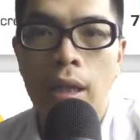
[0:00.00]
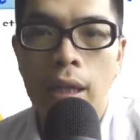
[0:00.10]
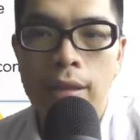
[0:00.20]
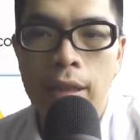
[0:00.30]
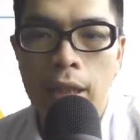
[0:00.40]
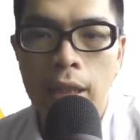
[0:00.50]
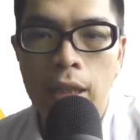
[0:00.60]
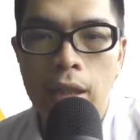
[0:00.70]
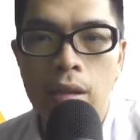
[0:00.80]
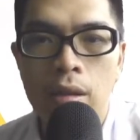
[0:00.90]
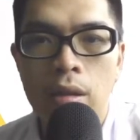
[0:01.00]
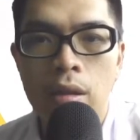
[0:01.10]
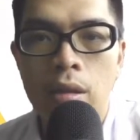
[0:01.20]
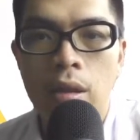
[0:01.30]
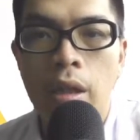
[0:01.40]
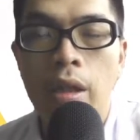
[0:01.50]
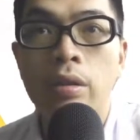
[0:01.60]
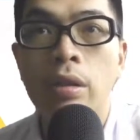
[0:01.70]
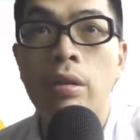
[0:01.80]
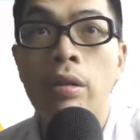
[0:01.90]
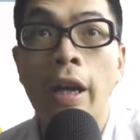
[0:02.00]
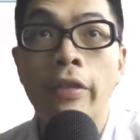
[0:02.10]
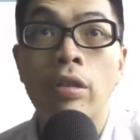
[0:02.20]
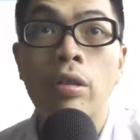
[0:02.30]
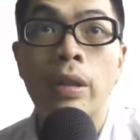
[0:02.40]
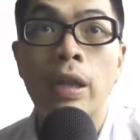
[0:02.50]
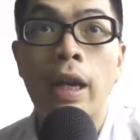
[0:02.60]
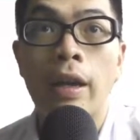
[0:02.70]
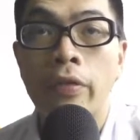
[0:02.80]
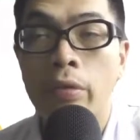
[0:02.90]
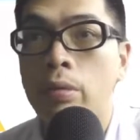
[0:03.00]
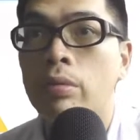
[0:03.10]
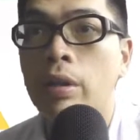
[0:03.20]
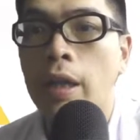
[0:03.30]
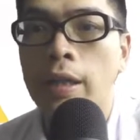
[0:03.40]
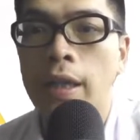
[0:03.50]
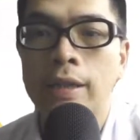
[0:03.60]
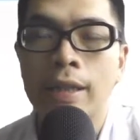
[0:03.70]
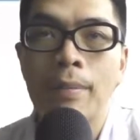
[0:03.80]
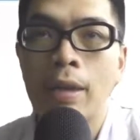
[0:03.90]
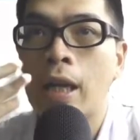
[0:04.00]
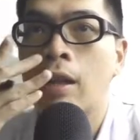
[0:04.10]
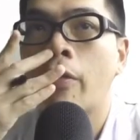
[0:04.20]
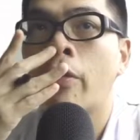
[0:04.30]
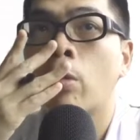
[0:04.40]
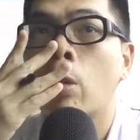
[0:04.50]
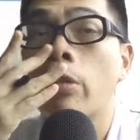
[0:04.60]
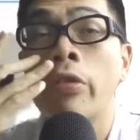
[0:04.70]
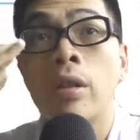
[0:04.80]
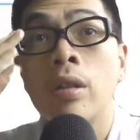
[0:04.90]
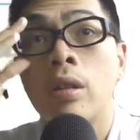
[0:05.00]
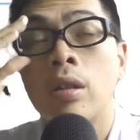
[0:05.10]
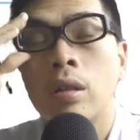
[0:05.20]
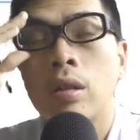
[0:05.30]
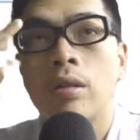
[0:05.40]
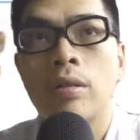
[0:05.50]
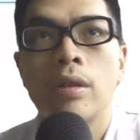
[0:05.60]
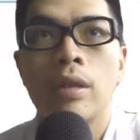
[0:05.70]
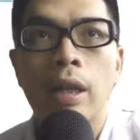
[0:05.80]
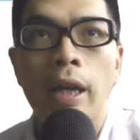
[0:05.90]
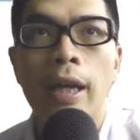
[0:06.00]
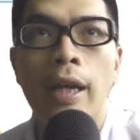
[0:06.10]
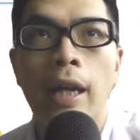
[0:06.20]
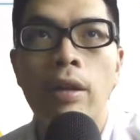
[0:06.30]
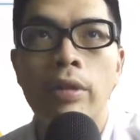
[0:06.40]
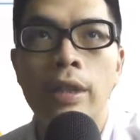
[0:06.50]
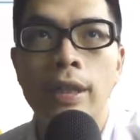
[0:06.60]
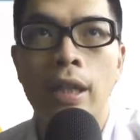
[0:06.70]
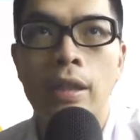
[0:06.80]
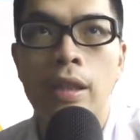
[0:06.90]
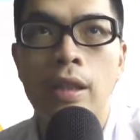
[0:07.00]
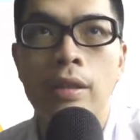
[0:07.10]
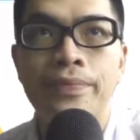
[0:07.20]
Exactly. Okay, so you have to be careful, okay, that some kind of growth, okay, can result in